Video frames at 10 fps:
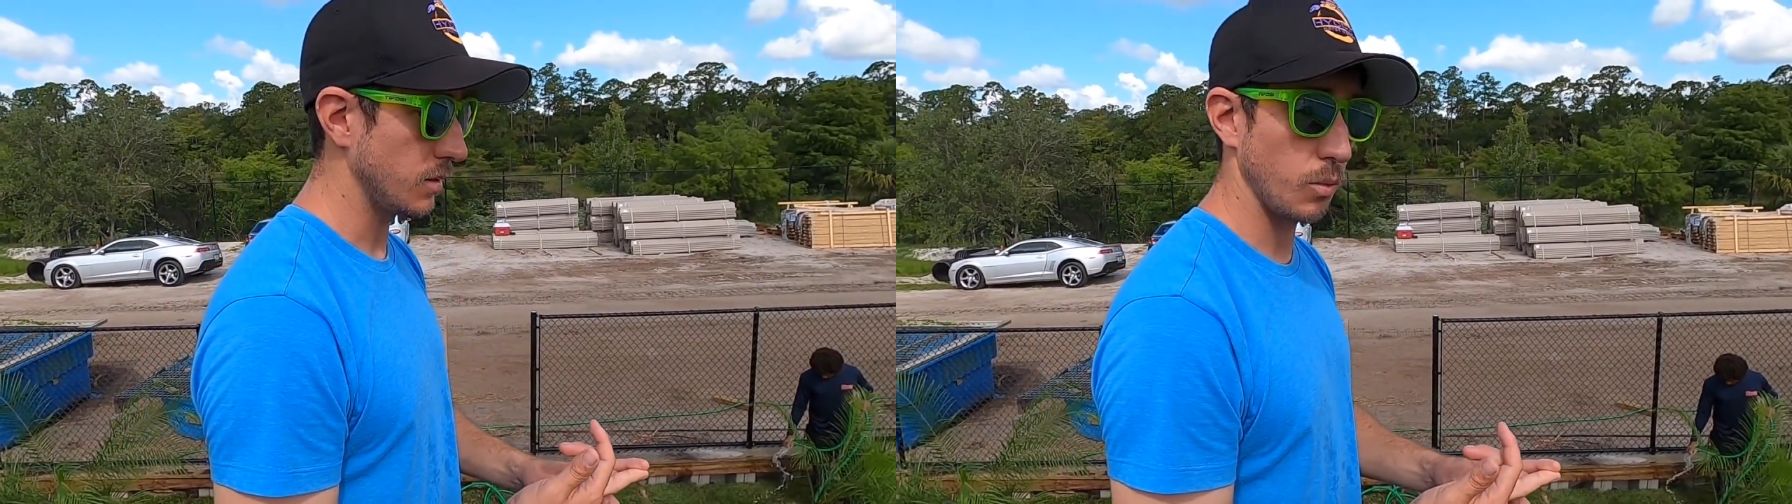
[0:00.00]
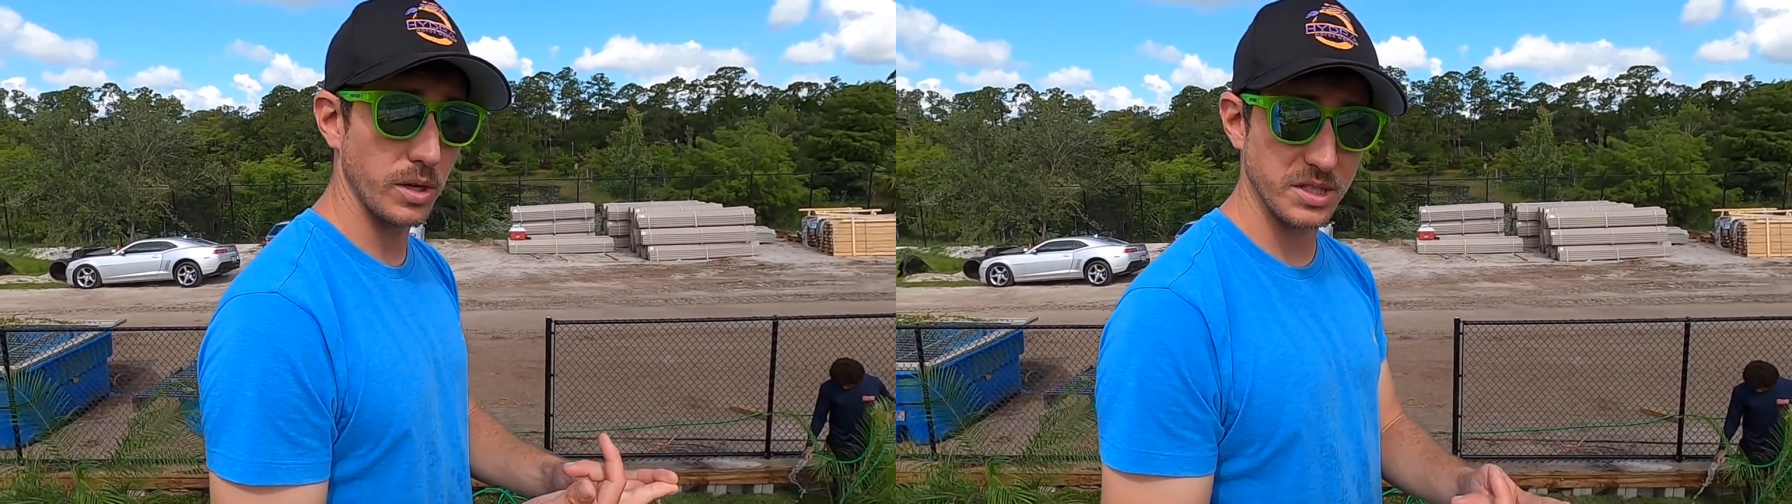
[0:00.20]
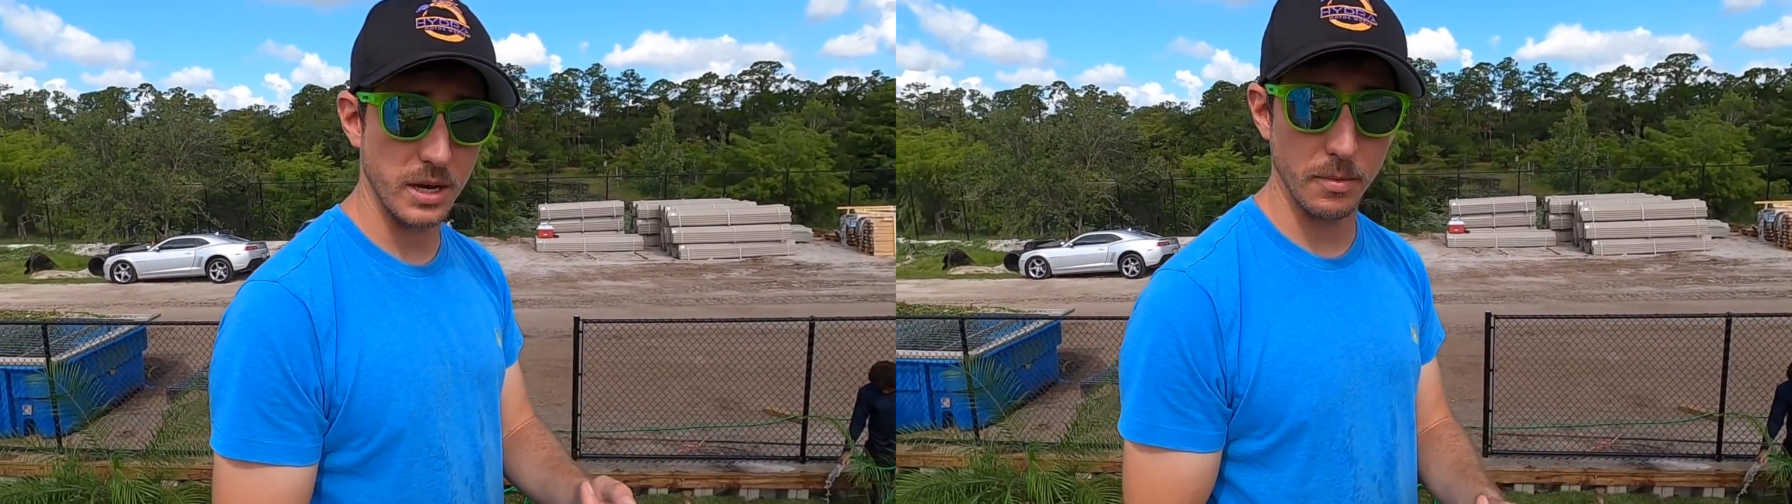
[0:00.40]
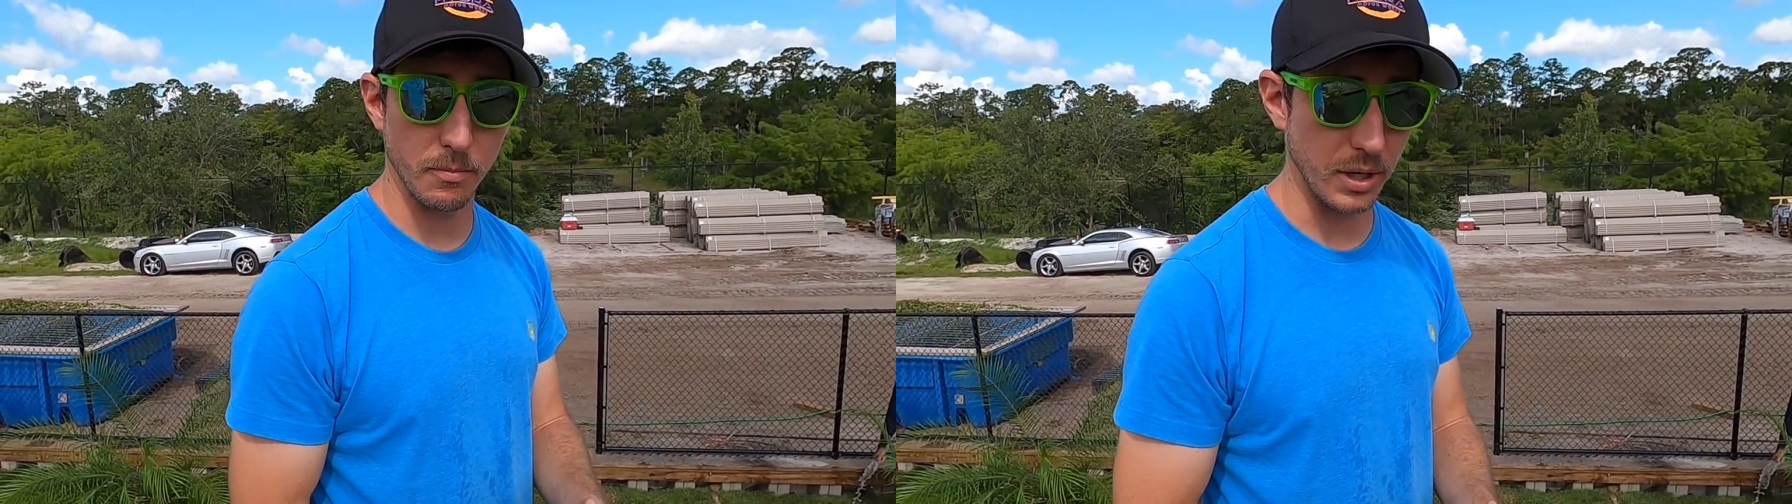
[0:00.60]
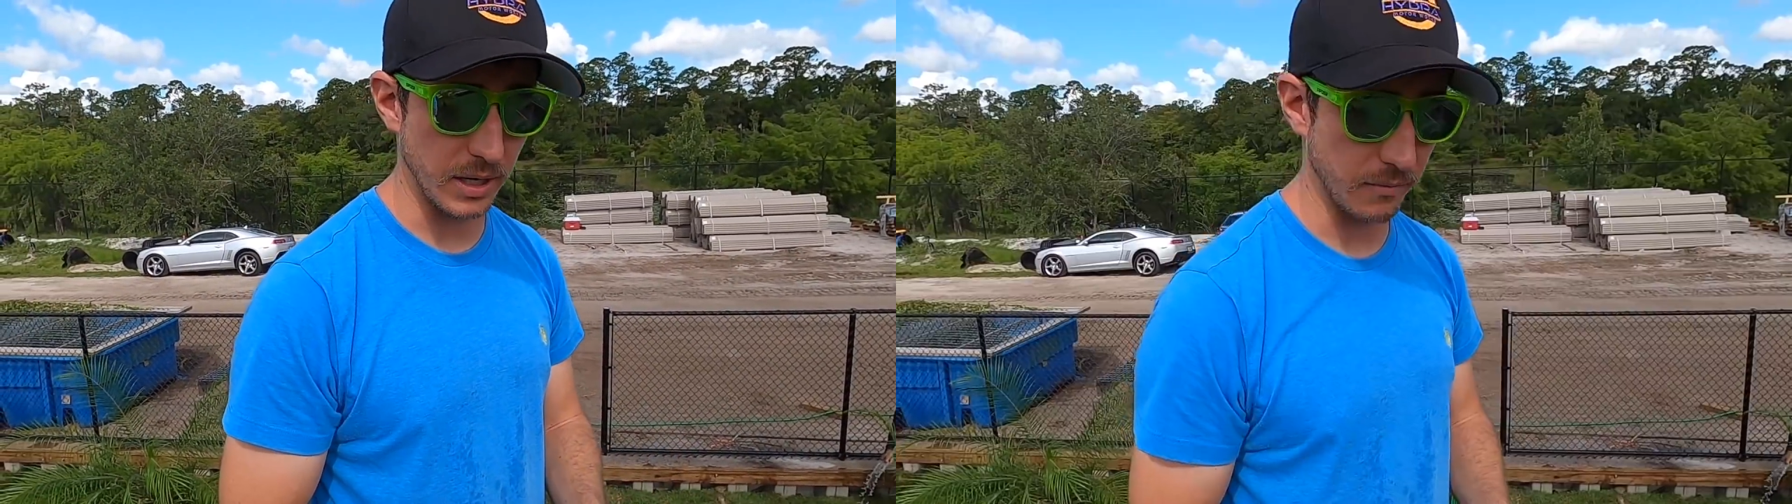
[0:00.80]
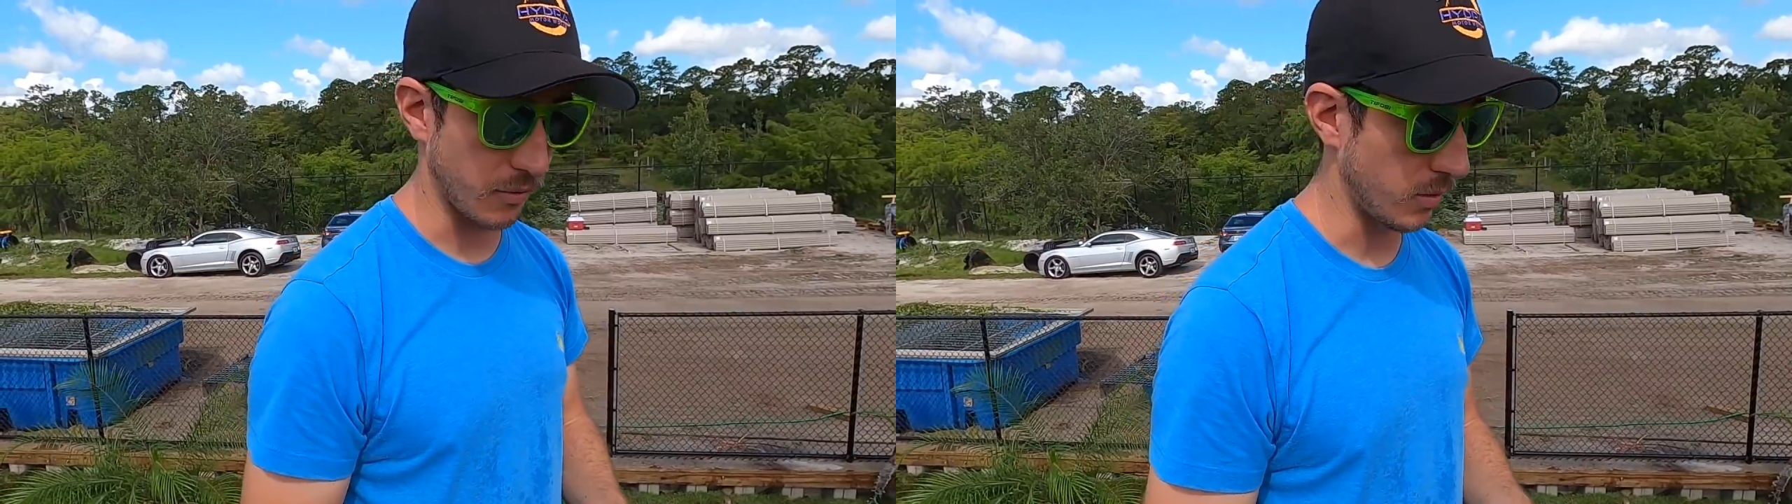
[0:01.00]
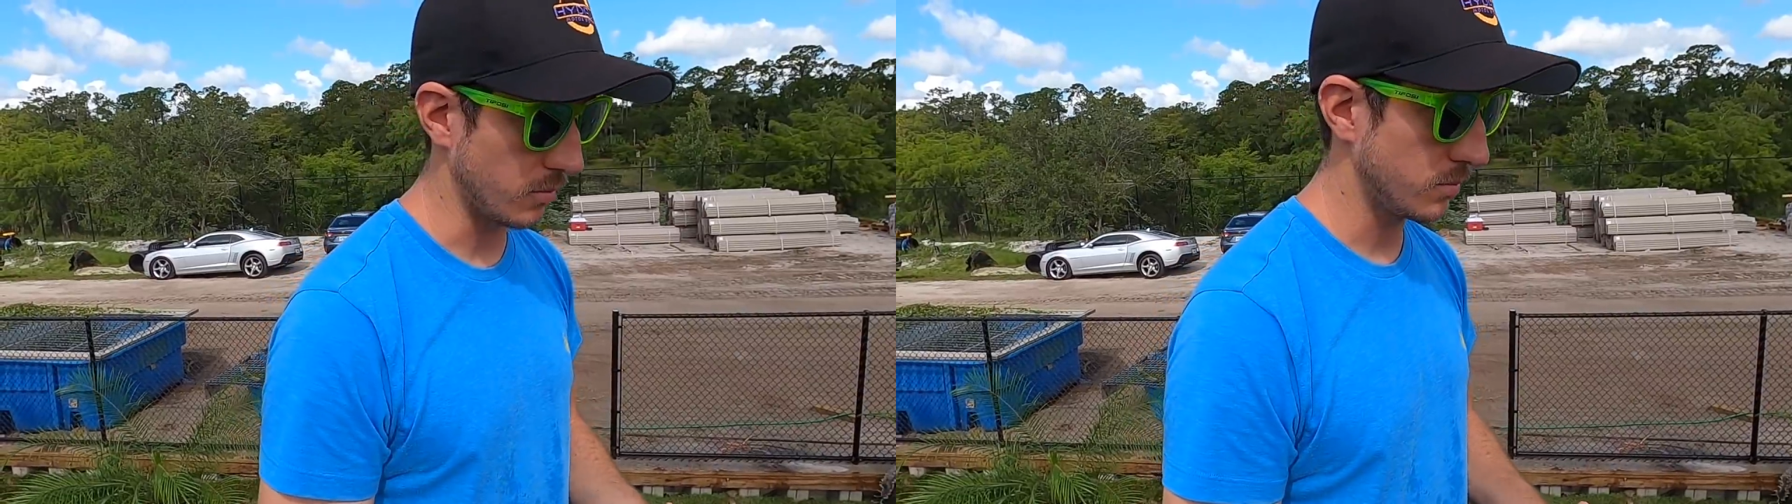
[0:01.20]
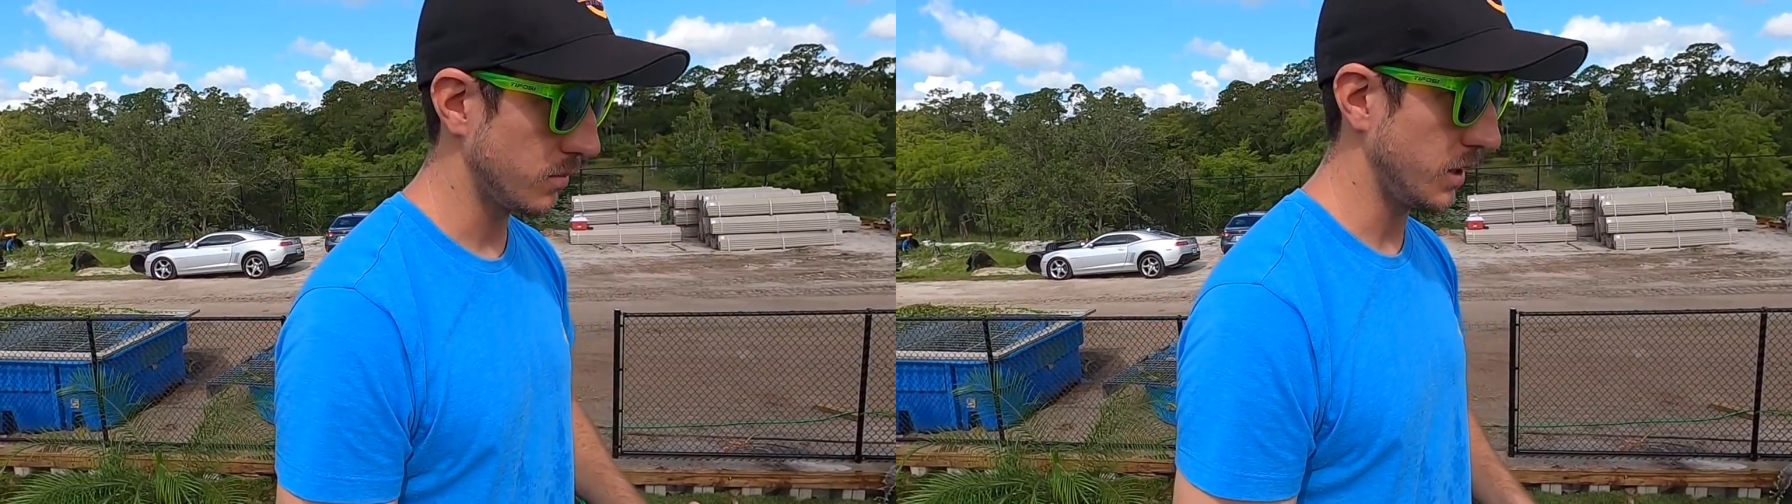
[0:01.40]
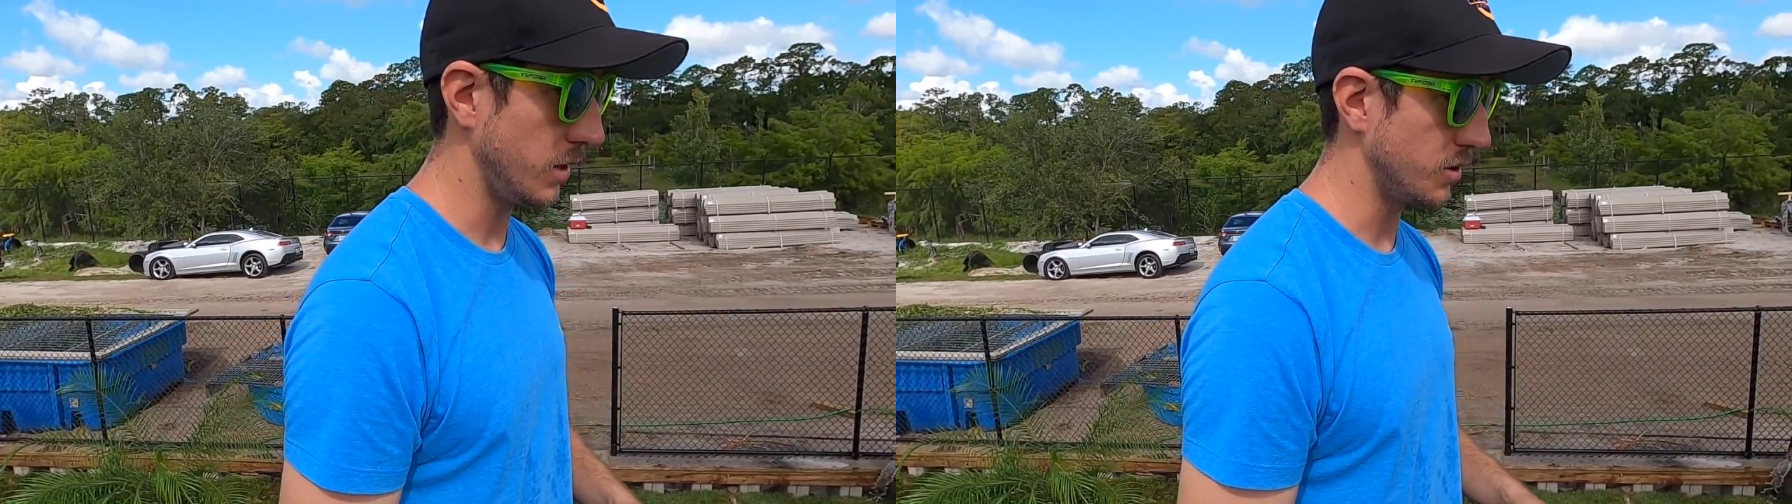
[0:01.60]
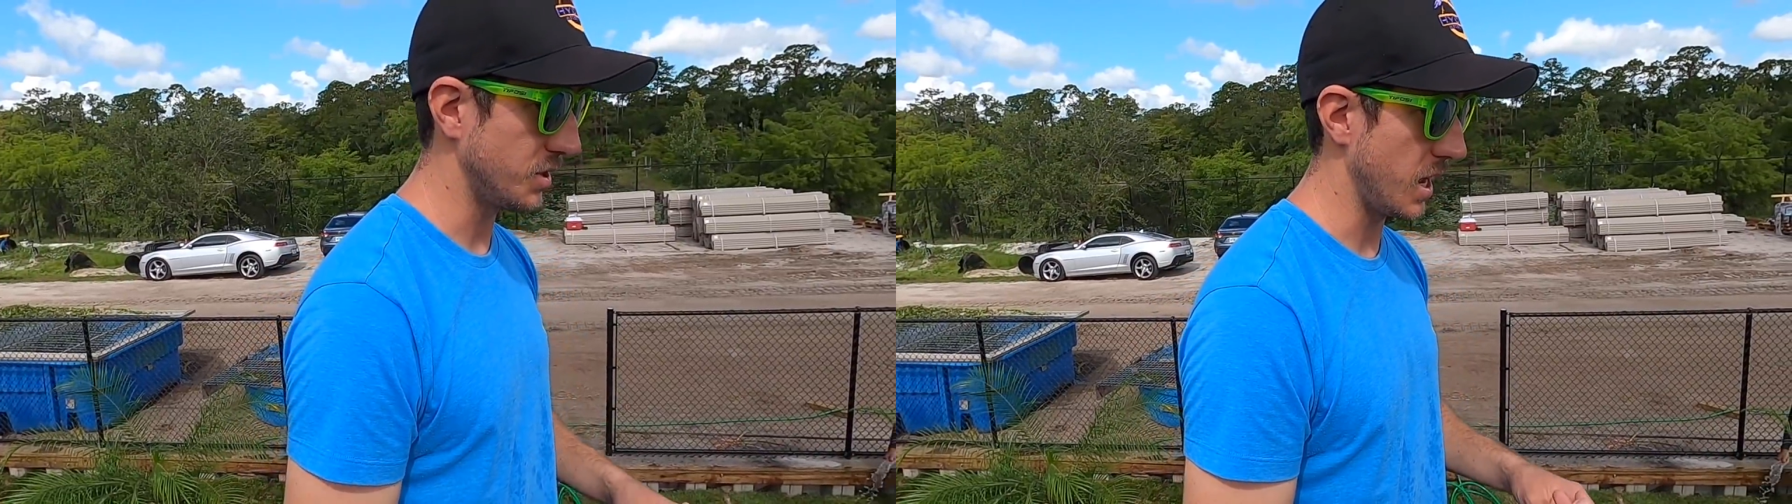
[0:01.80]
the ones that have been breeding for
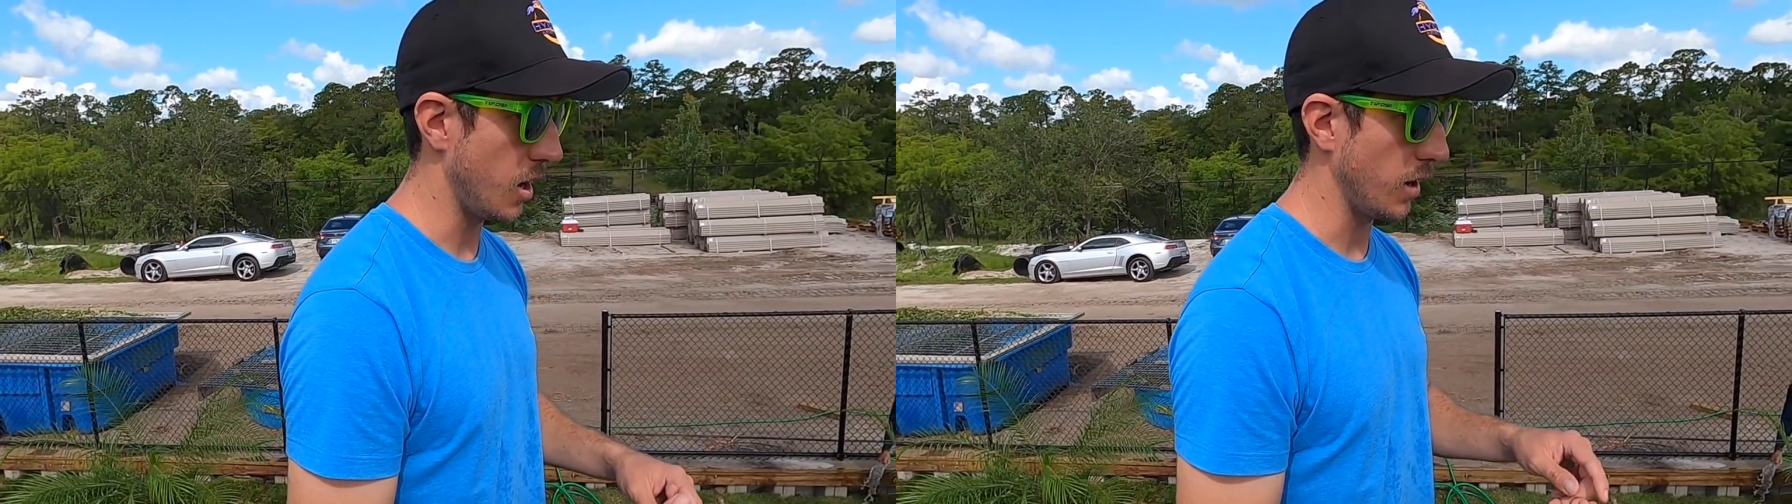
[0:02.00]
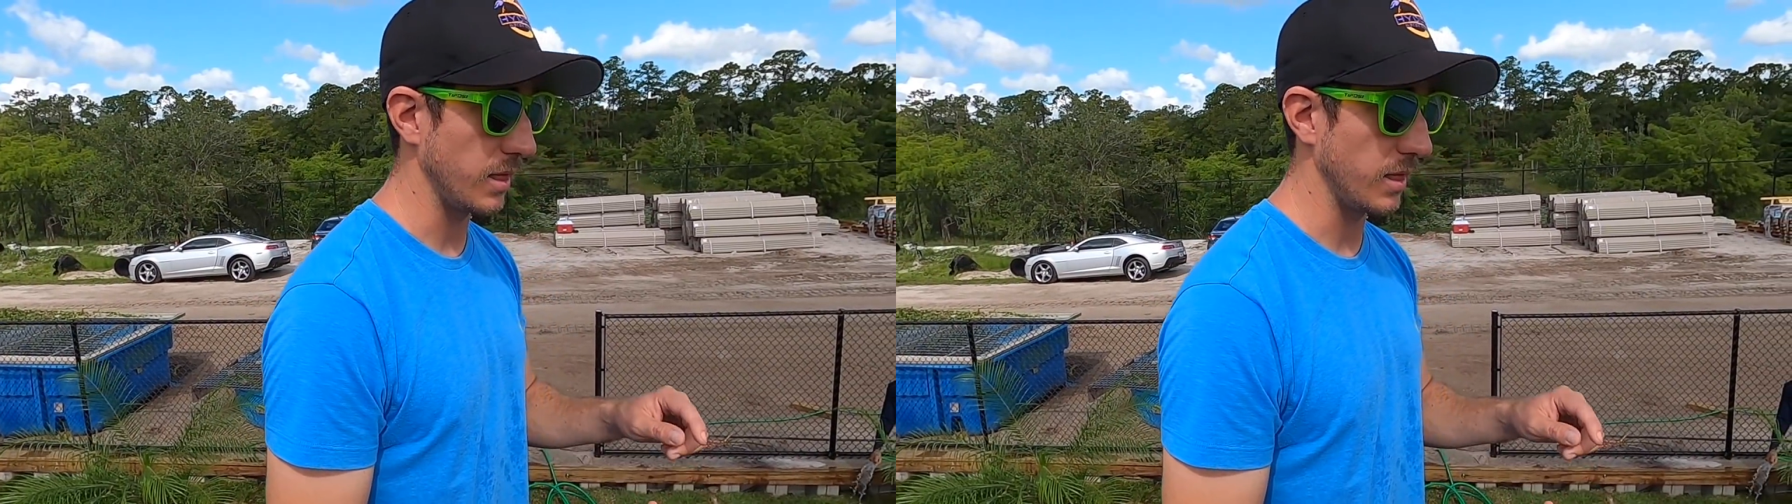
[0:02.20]
years now.